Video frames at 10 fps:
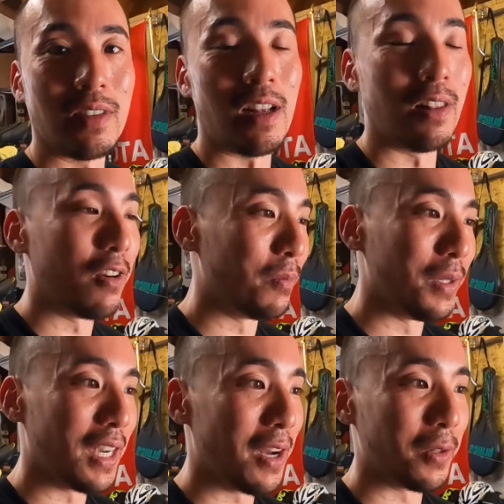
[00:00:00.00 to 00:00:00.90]
I love
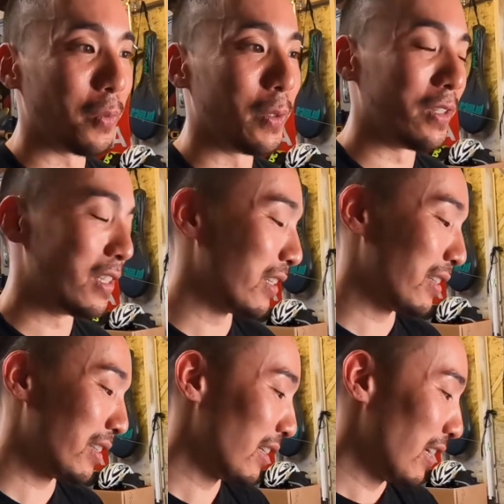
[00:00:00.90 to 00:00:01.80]
being out in the
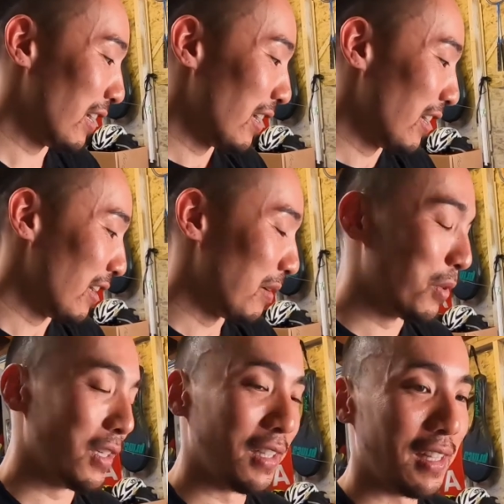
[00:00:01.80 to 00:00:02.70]
wilderness,
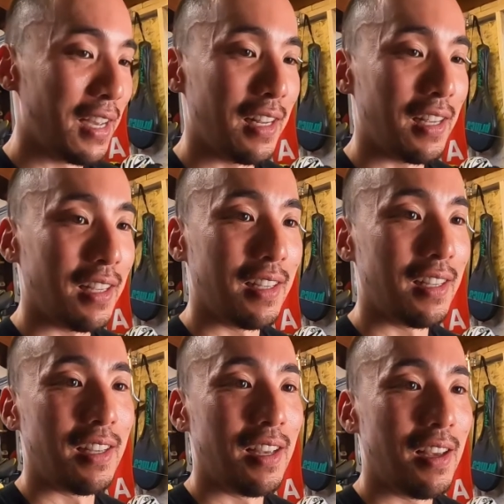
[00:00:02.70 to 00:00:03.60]
breathing that
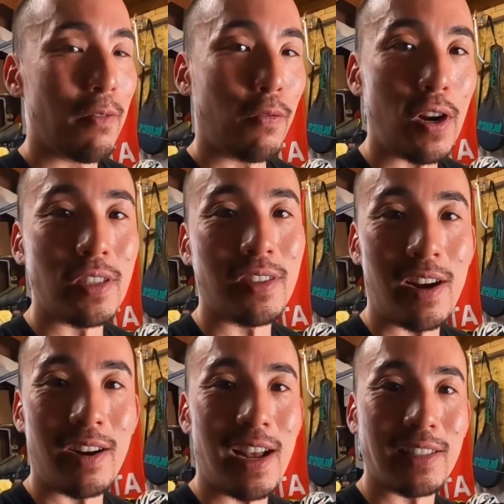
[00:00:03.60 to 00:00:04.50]
fresh
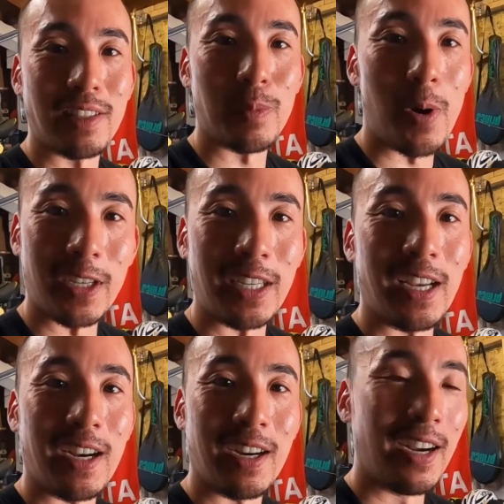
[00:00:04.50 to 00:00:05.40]
air, not smoggy
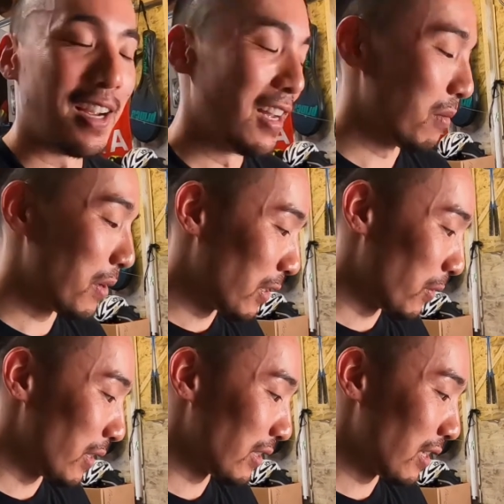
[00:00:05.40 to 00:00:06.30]
air. But
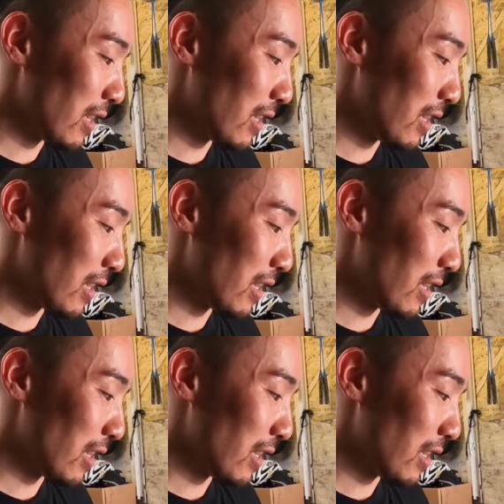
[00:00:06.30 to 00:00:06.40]
anyways,